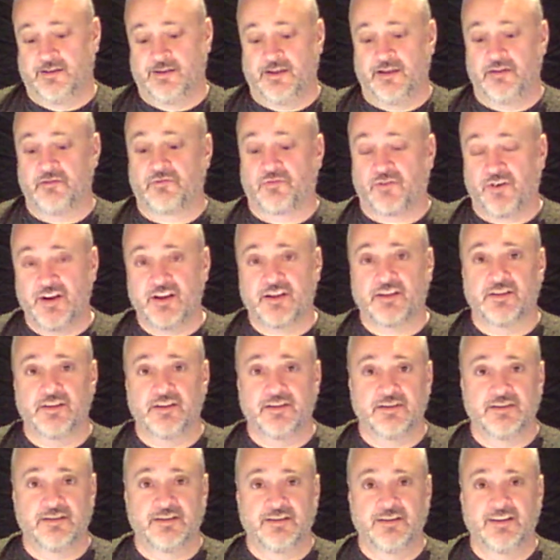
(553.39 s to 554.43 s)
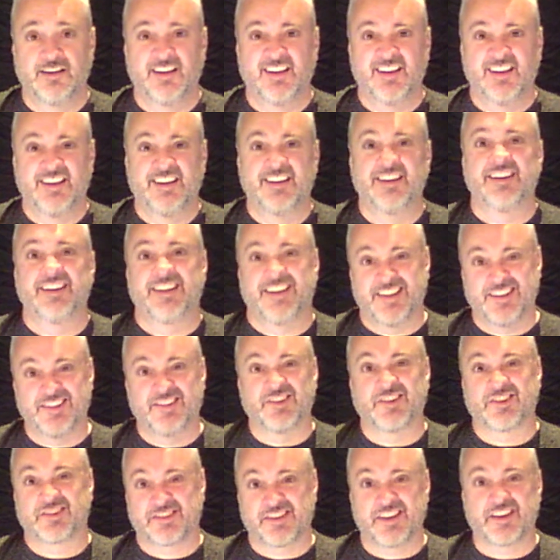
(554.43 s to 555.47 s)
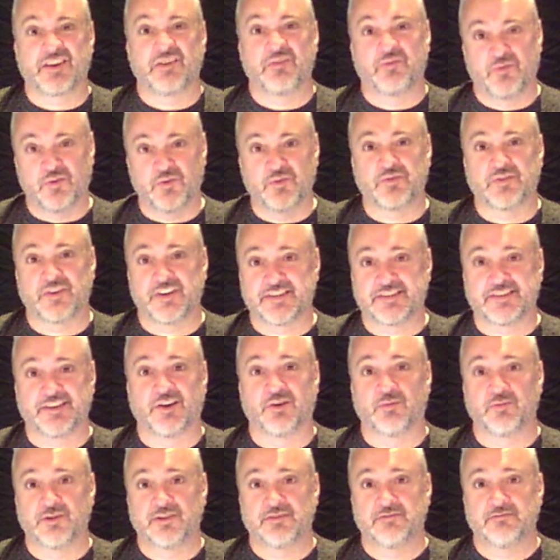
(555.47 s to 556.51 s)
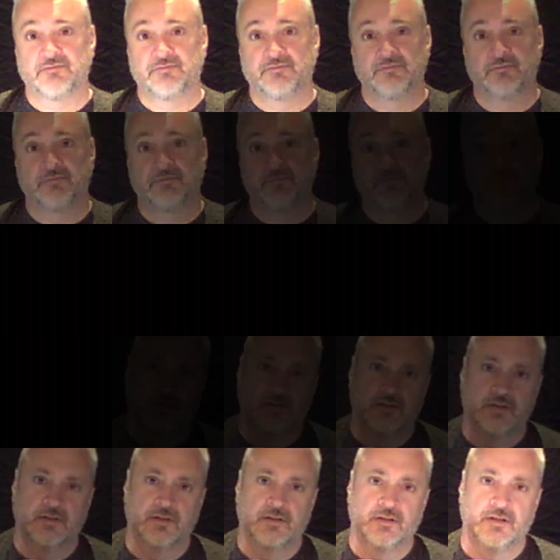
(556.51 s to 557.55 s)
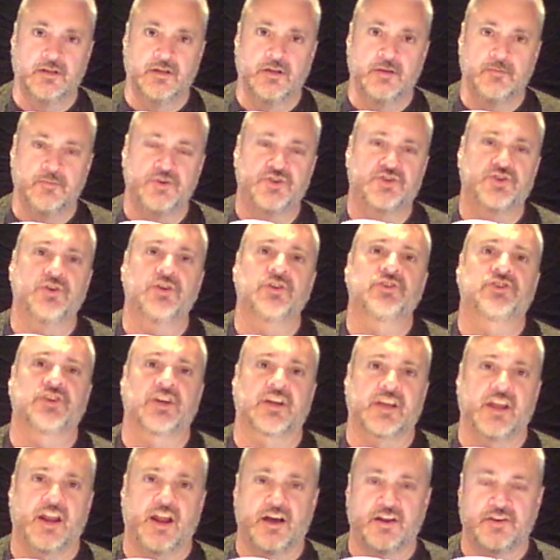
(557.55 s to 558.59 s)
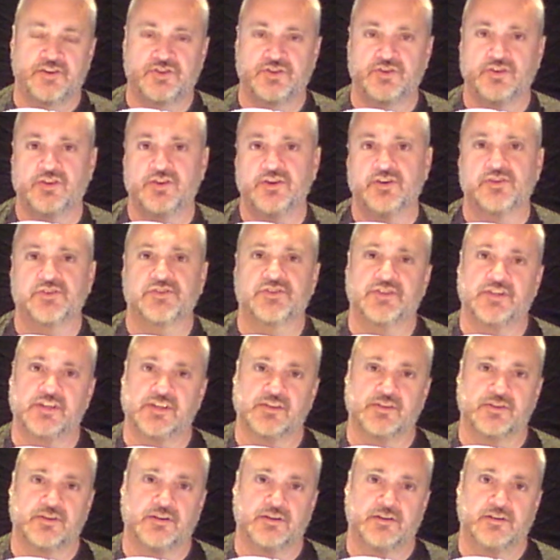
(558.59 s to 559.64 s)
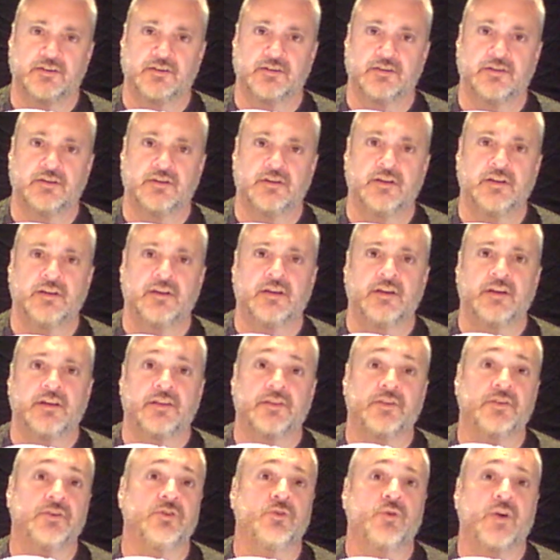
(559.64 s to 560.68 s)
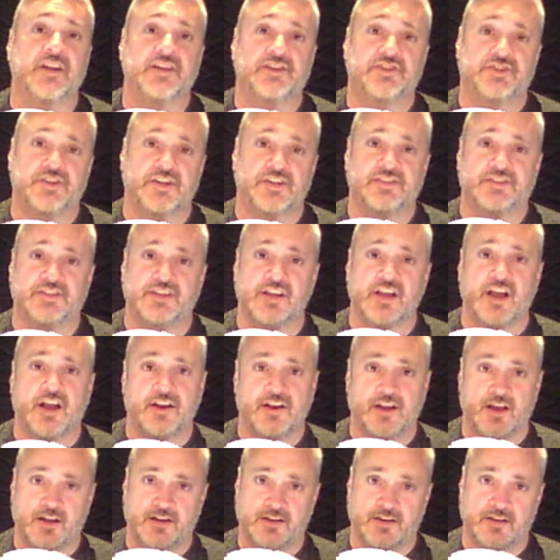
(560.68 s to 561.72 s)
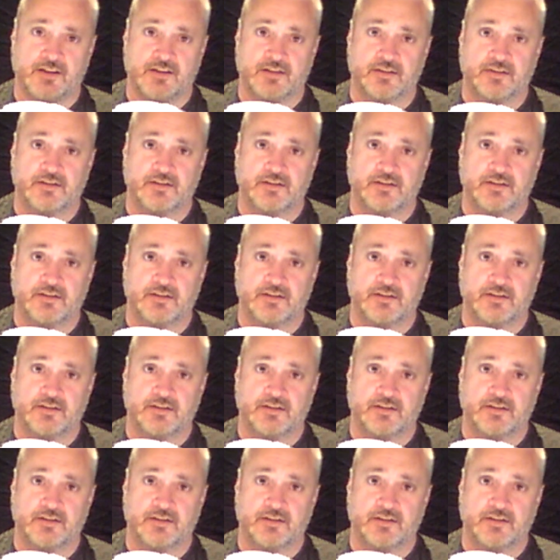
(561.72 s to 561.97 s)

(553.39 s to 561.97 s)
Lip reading: and frankly, it looks like a full face helmet. Be sure to check it out at your nearest dealer. The new HJC I90.